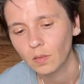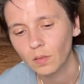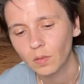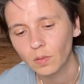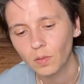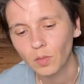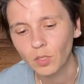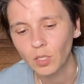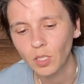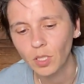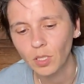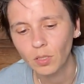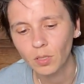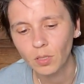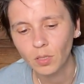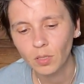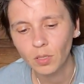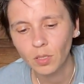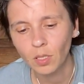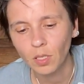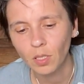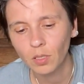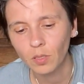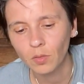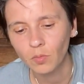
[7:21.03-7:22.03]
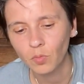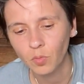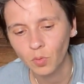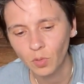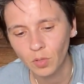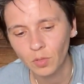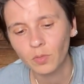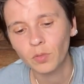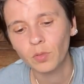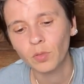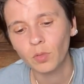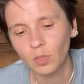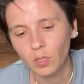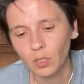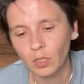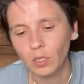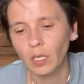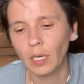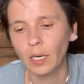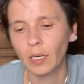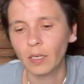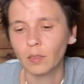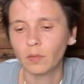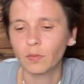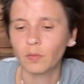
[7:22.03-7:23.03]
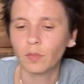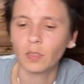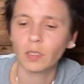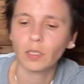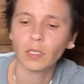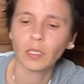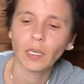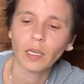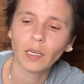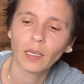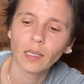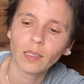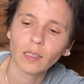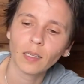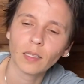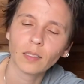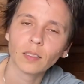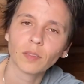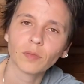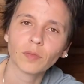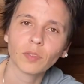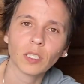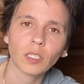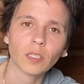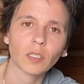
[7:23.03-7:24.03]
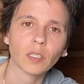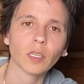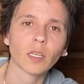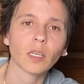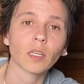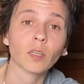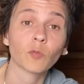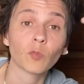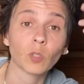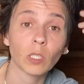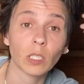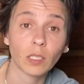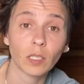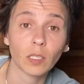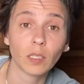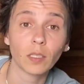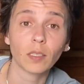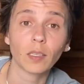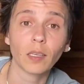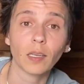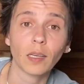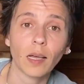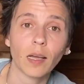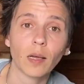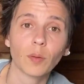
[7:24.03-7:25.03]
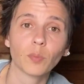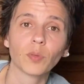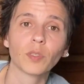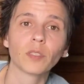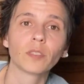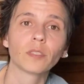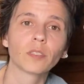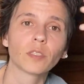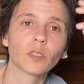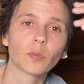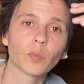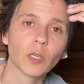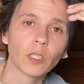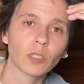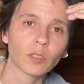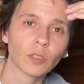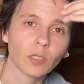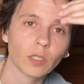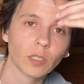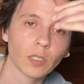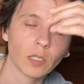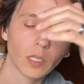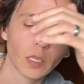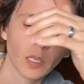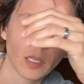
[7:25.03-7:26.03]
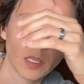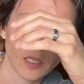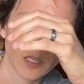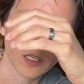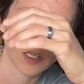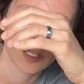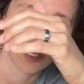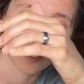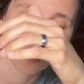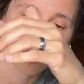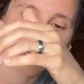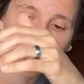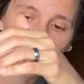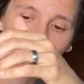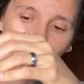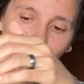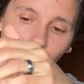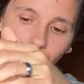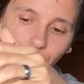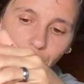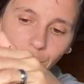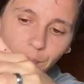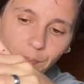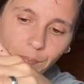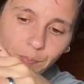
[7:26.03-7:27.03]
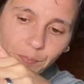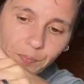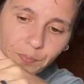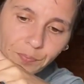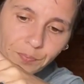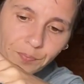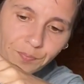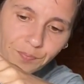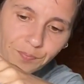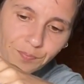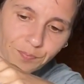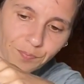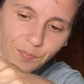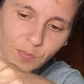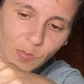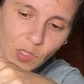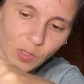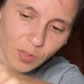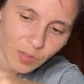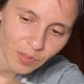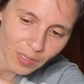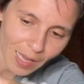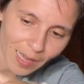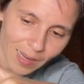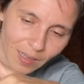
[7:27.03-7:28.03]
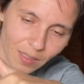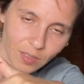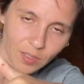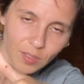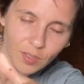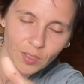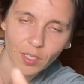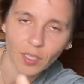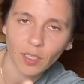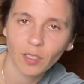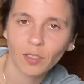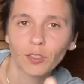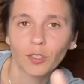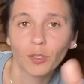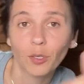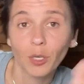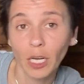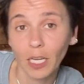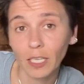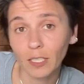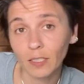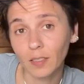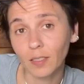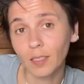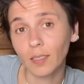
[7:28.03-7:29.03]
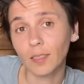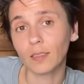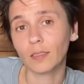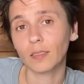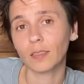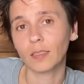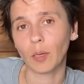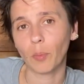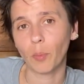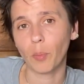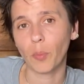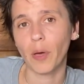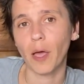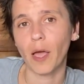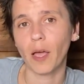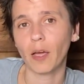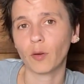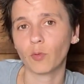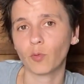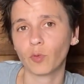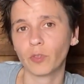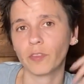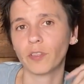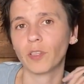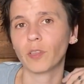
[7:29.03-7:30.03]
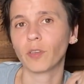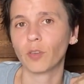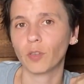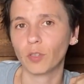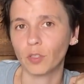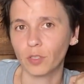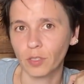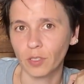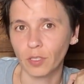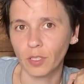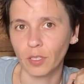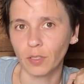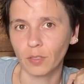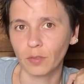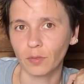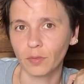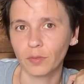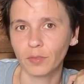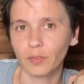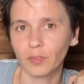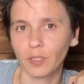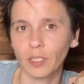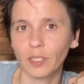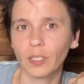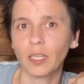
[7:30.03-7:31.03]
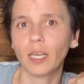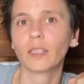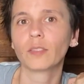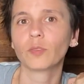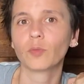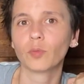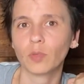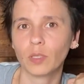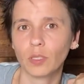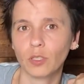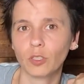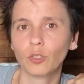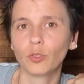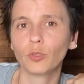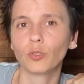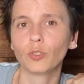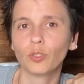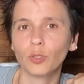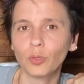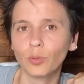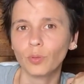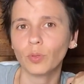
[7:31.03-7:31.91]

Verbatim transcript: the Justice card, the Four of Swords, the Hierophant. Yeah, lots of healing. And when healing happens, especially um, to that extent, you kind of take a step back within yourself. And that's when you do